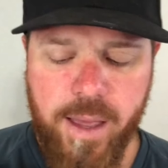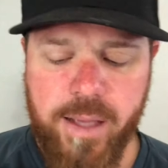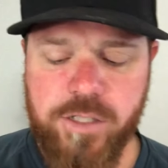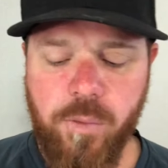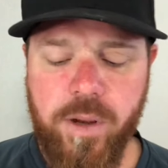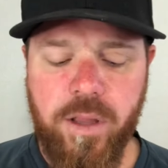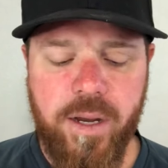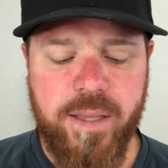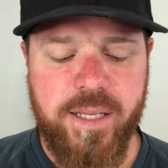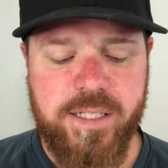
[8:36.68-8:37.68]
And so we
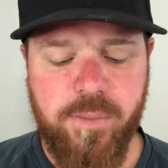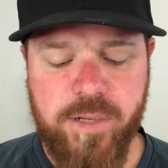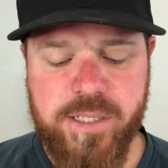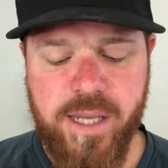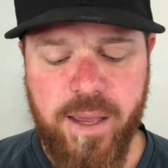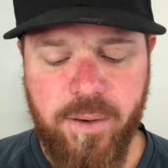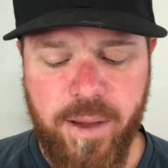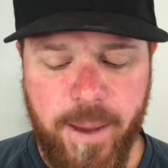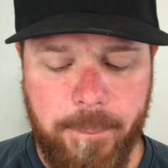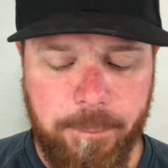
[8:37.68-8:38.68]
look at this and we say,
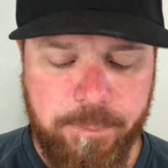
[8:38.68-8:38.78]
okay,